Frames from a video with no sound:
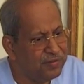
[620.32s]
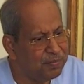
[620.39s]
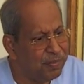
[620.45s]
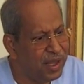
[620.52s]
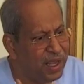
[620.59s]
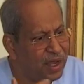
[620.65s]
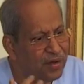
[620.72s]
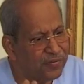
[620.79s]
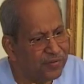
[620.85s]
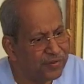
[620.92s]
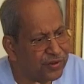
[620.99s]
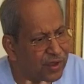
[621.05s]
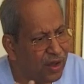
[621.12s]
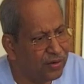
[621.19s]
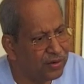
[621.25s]
And this play
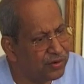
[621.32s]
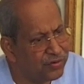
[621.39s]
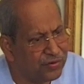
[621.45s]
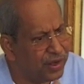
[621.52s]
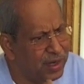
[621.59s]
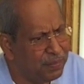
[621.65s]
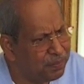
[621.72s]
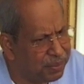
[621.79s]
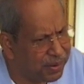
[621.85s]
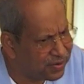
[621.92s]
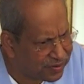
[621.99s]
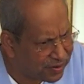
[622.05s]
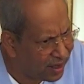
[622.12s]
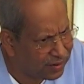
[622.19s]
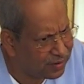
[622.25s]
of sound is very
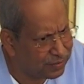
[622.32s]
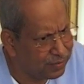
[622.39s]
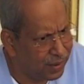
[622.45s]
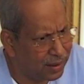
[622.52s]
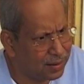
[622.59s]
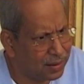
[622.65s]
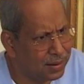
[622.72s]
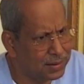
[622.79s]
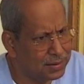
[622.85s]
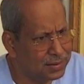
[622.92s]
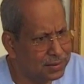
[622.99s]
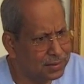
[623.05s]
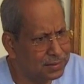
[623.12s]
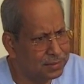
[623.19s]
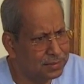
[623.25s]
precise,
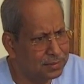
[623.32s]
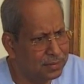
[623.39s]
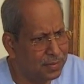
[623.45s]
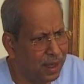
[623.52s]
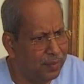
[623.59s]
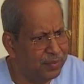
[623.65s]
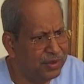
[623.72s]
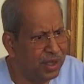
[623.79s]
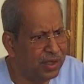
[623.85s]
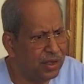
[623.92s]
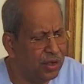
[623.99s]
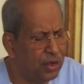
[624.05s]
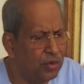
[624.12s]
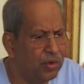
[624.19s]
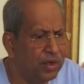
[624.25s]
Marcus. I'm
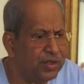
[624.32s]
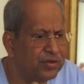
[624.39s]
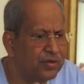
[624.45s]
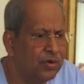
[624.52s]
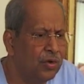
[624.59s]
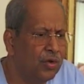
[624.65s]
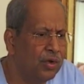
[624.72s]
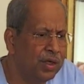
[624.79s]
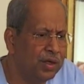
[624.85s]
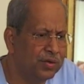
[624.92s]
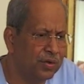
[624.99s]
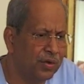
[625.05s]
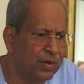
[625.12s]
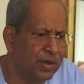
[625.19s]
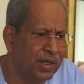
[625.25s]
taking you very
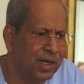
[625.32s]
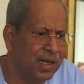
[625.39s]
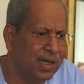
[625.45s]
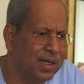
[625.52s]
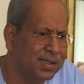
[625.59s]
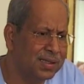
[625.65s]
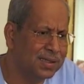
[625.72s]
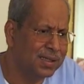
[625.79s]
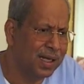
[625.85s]
slowly so that you can